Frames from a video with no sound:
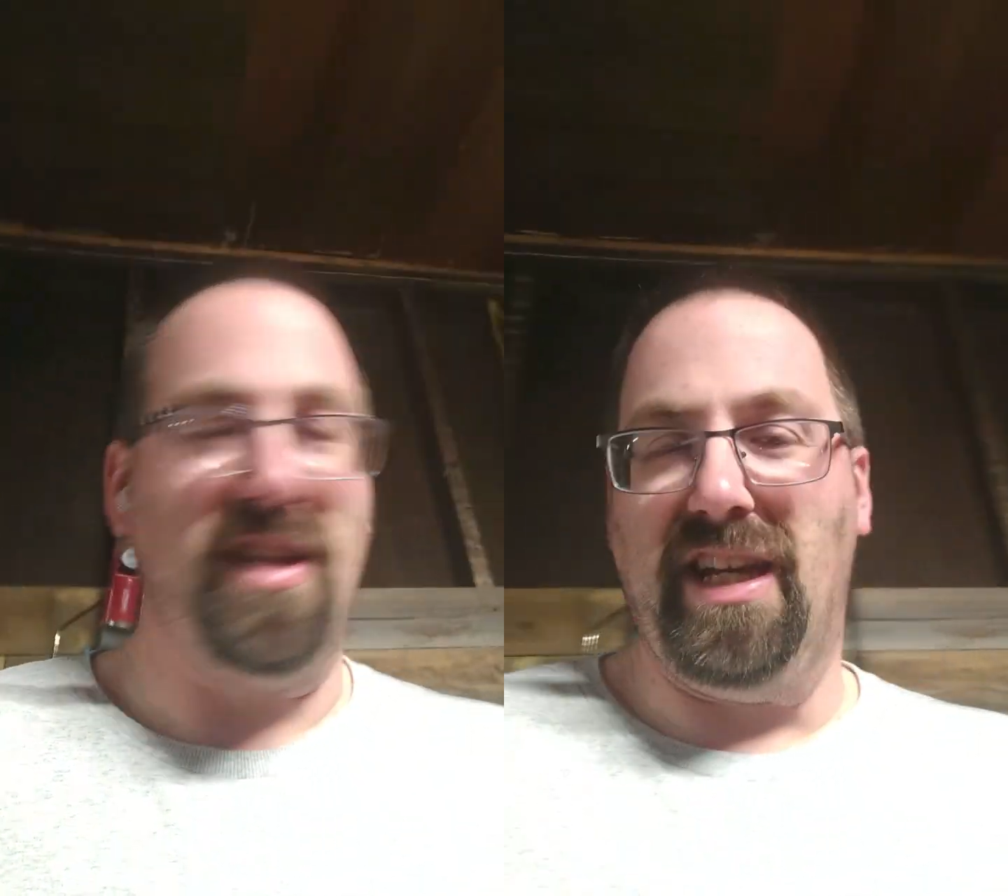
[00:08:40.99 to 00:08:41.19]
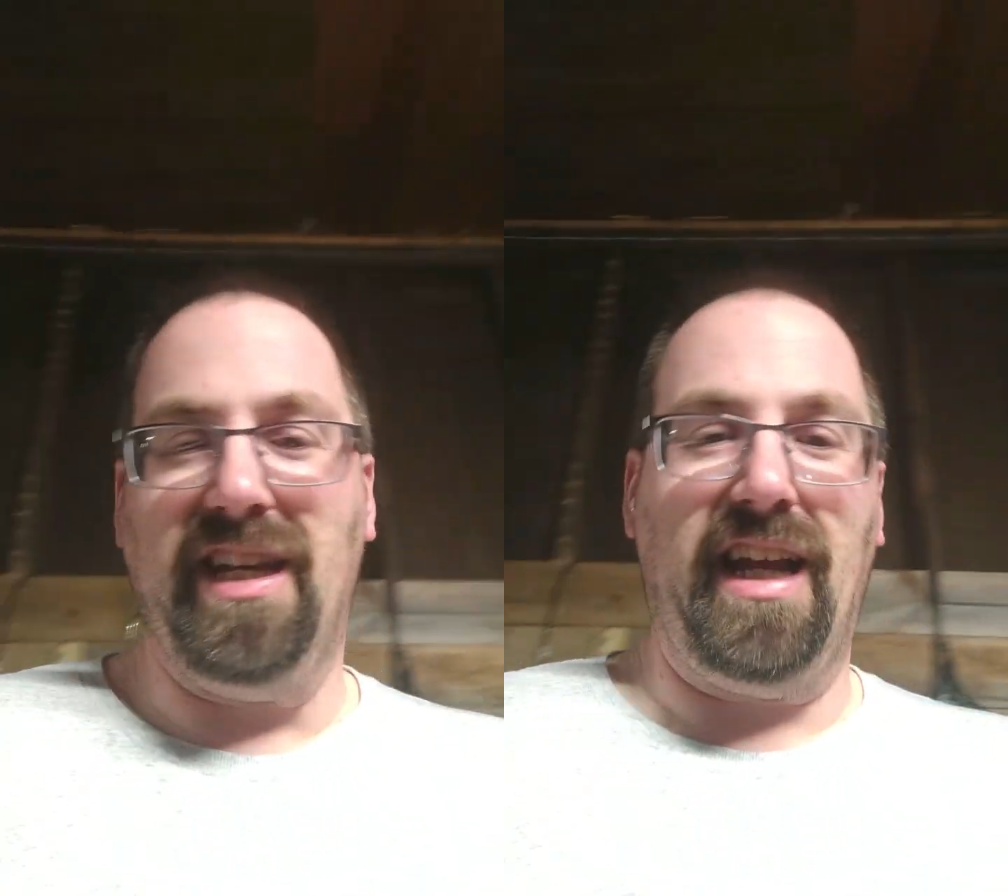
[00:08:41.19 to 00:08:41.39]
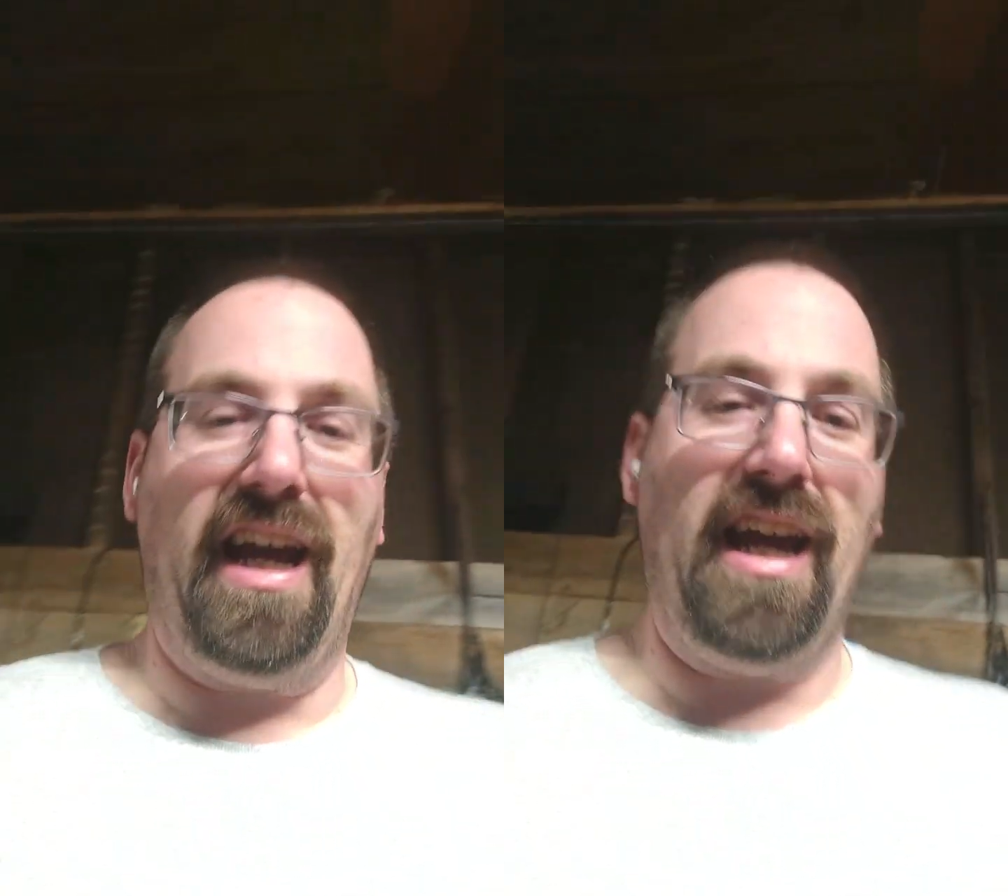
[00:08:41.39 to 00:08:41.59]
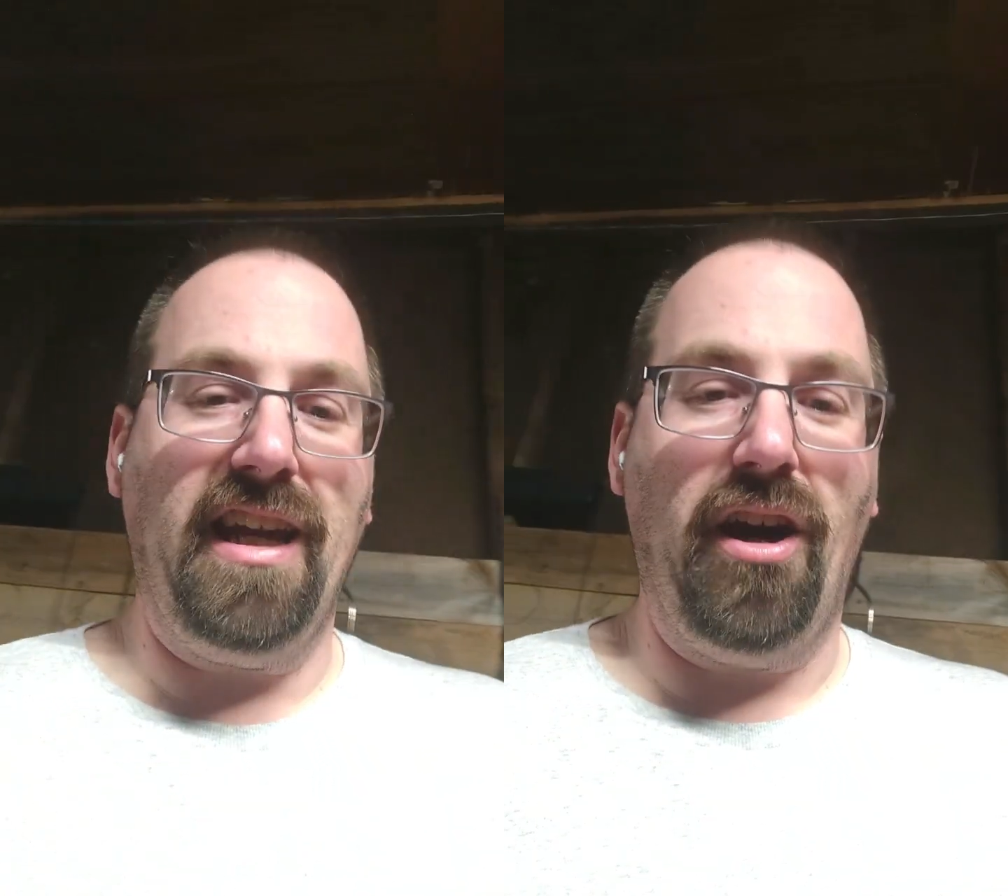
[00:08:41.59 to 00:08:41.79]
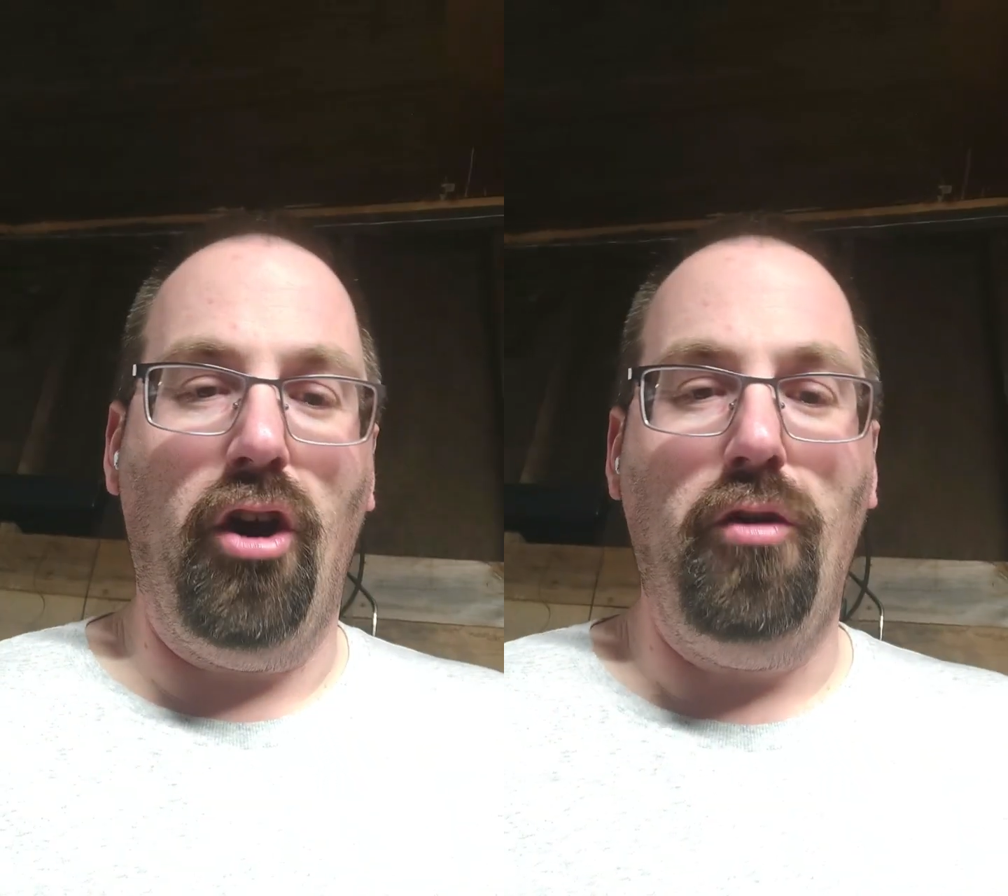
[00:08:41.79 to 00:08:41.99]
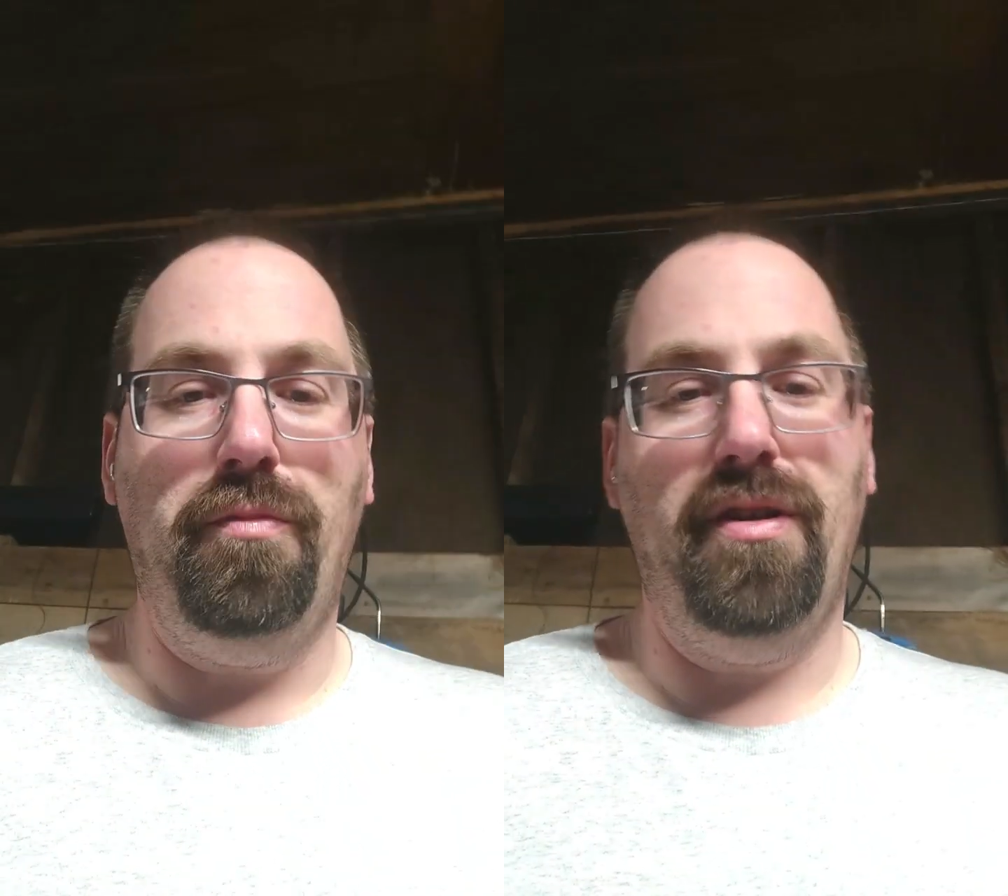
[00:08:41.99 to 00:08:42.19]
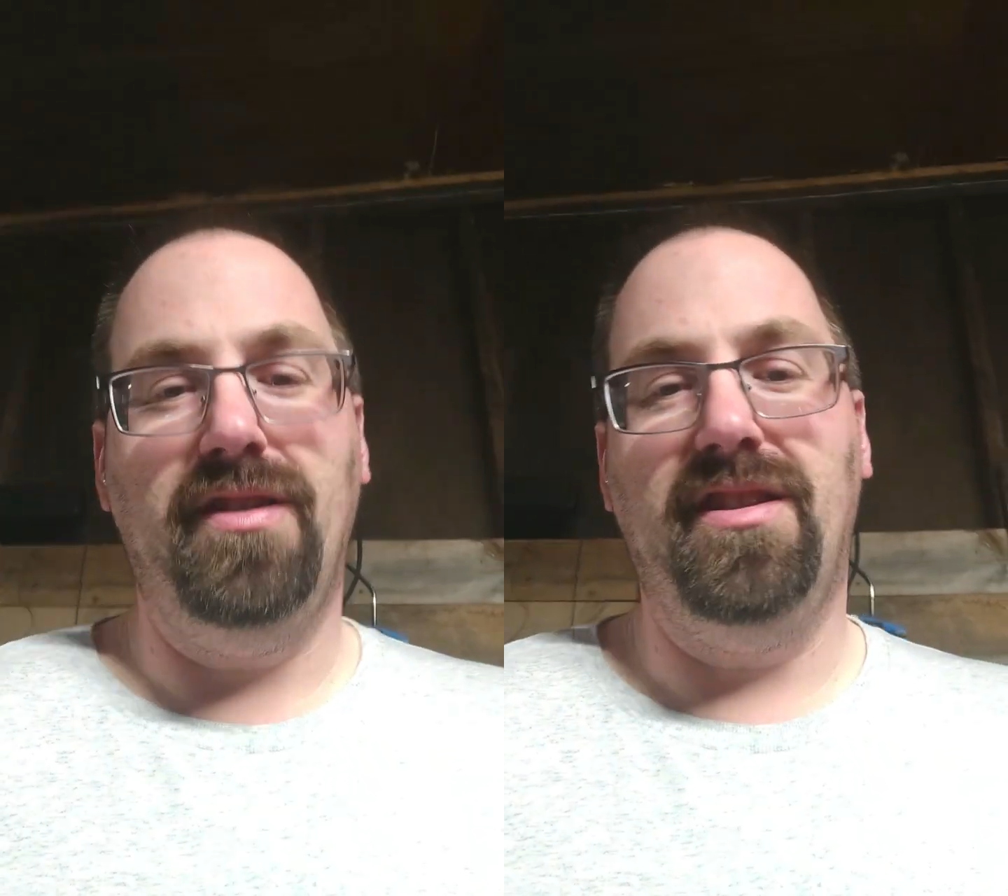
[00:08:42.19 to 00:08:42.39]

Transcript: and I hope